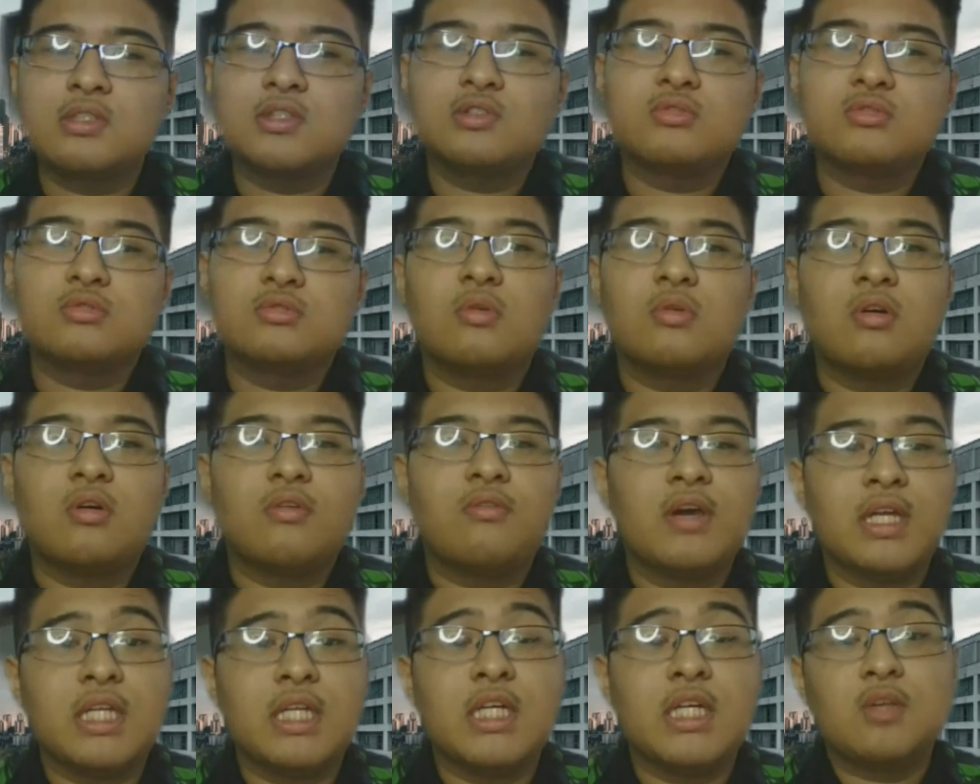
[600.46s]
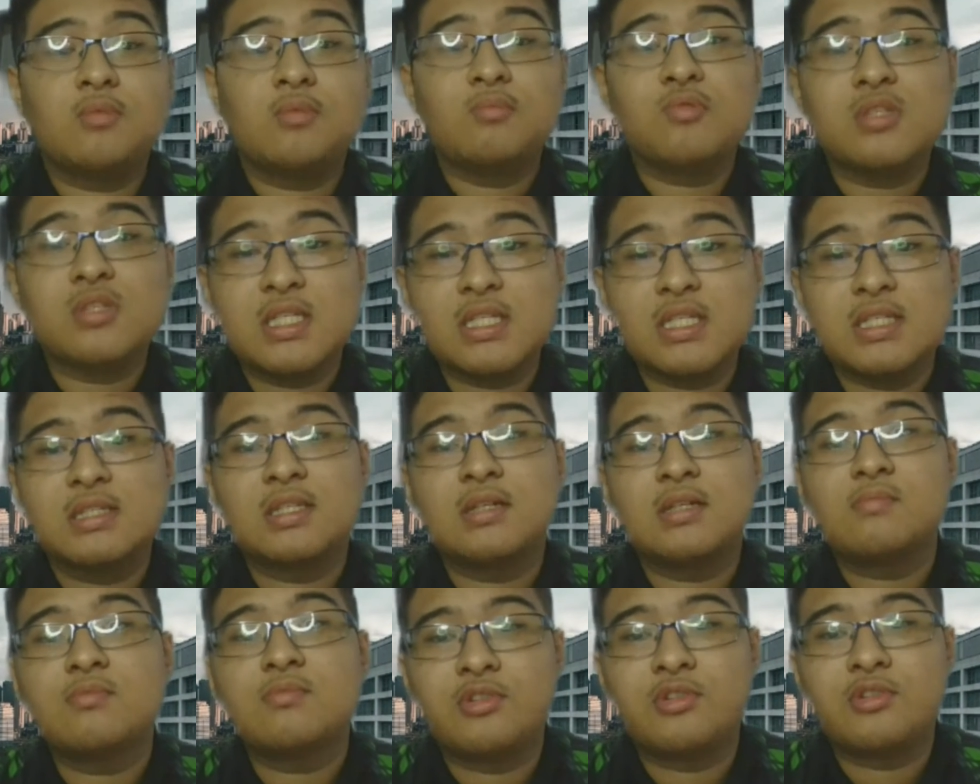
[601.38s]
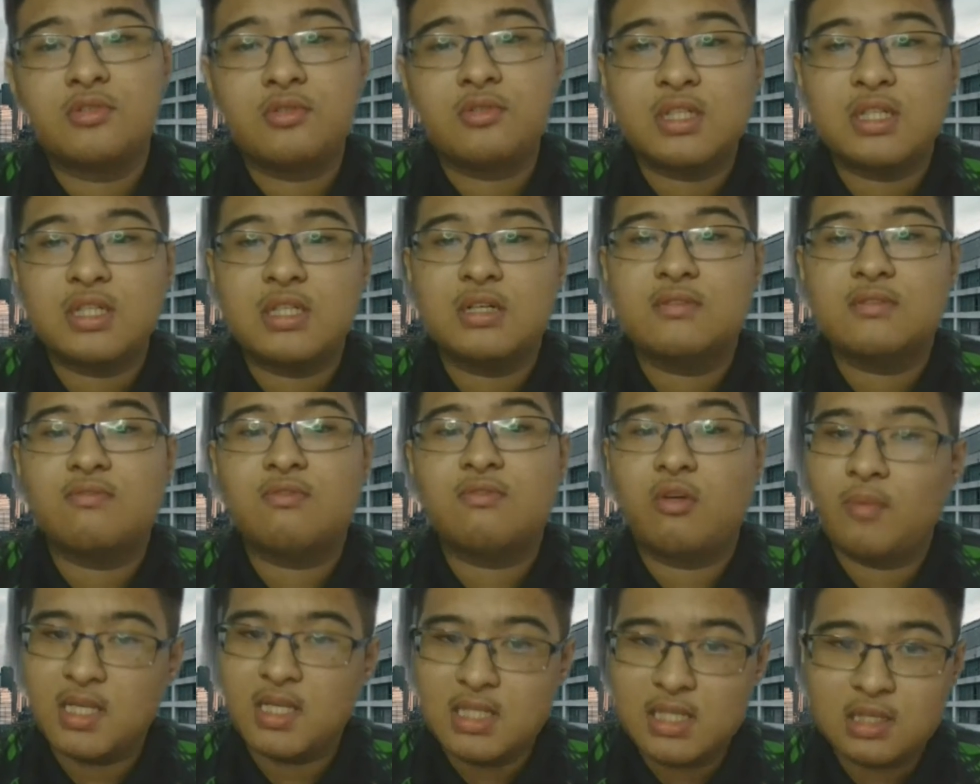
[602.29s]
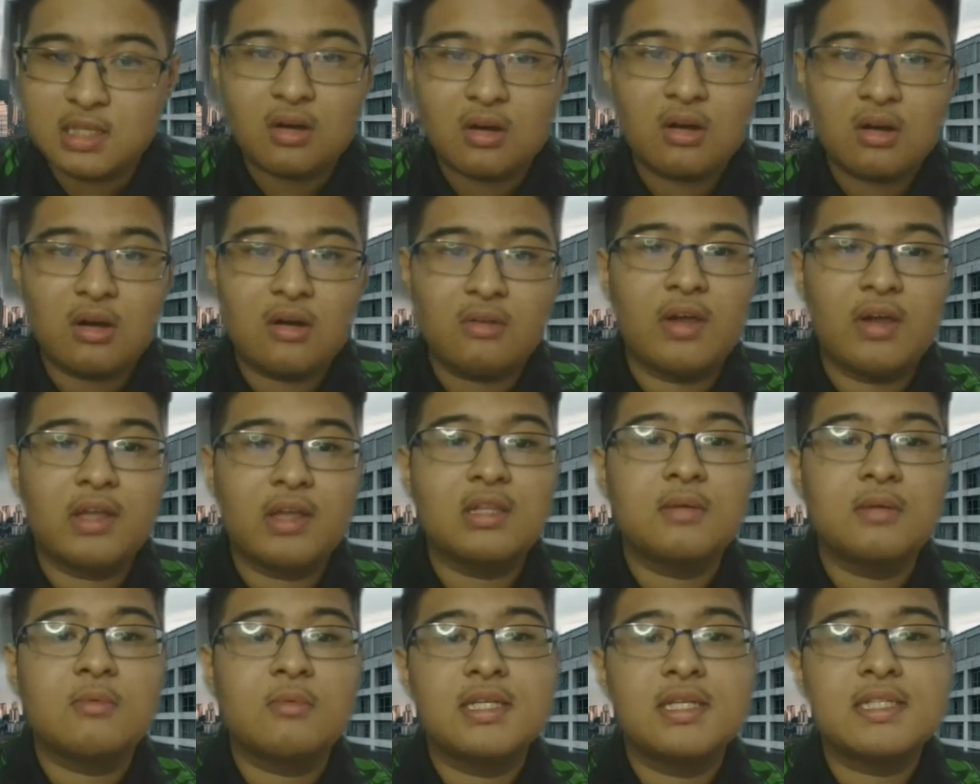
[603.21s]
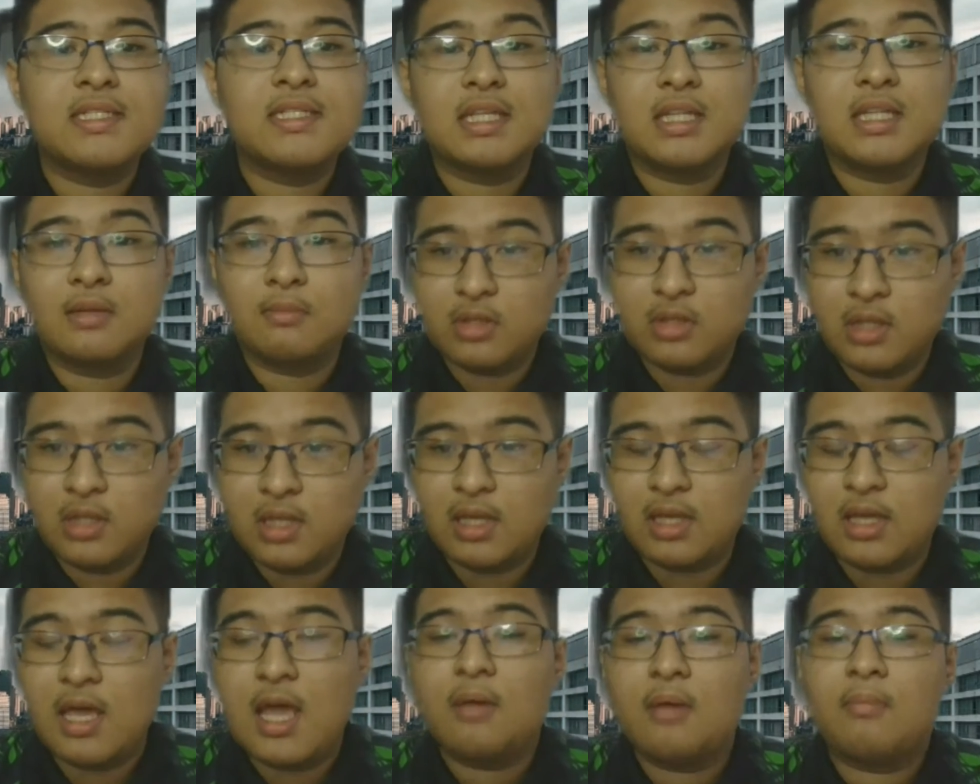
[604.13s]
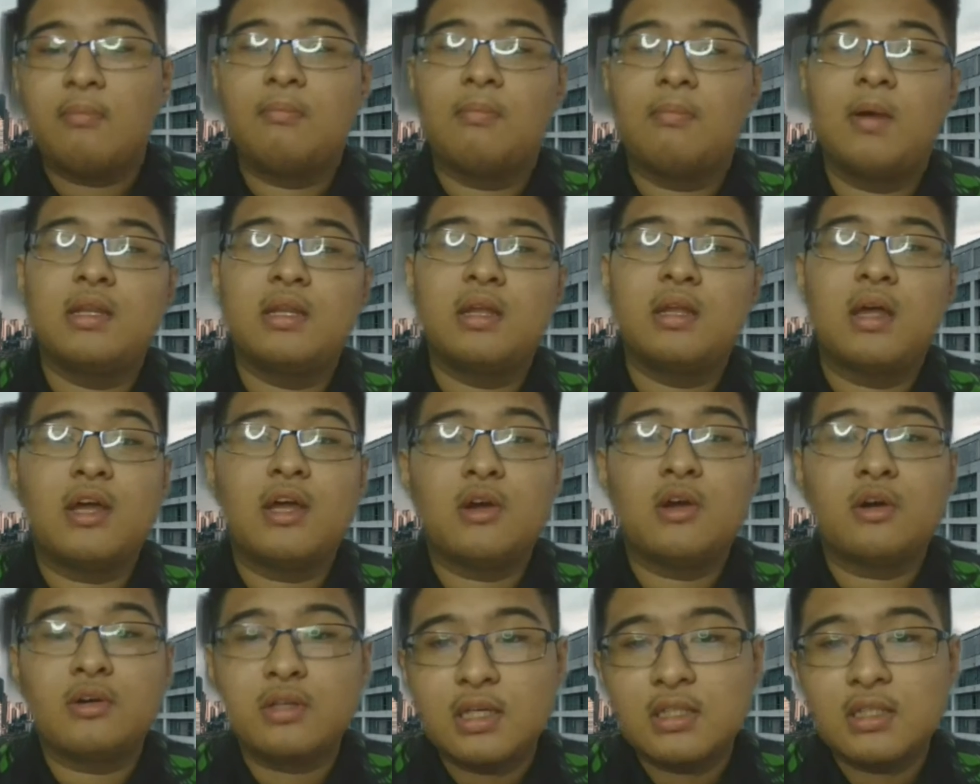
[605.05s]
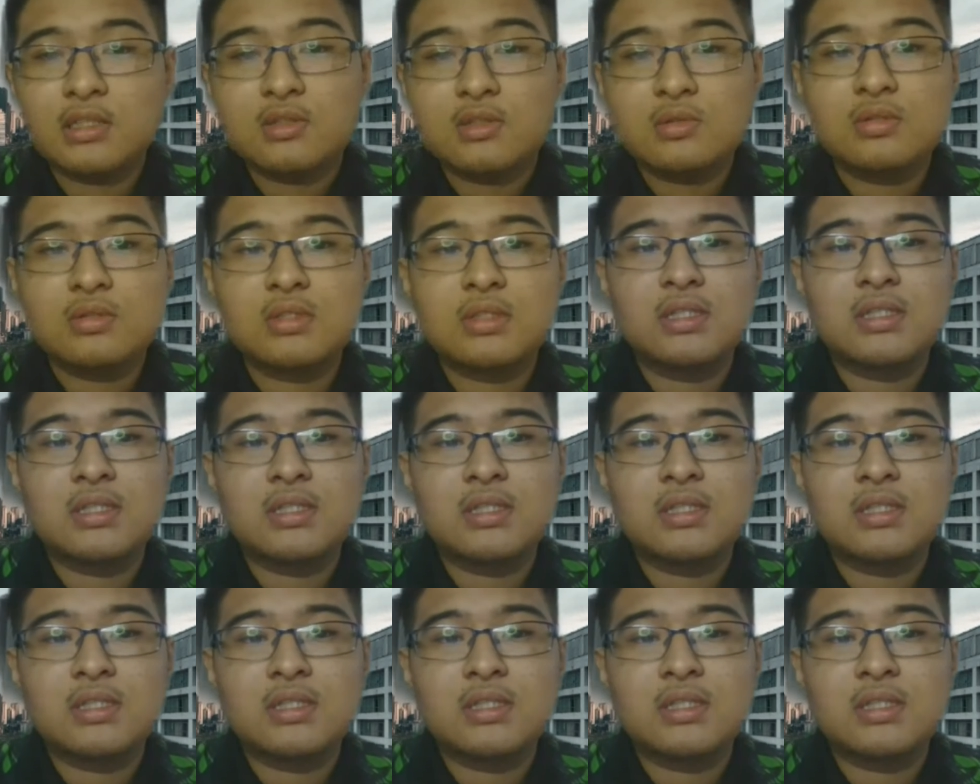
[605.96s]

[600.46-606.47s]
to provide the immune system through the formation of antibodies in the body, but according to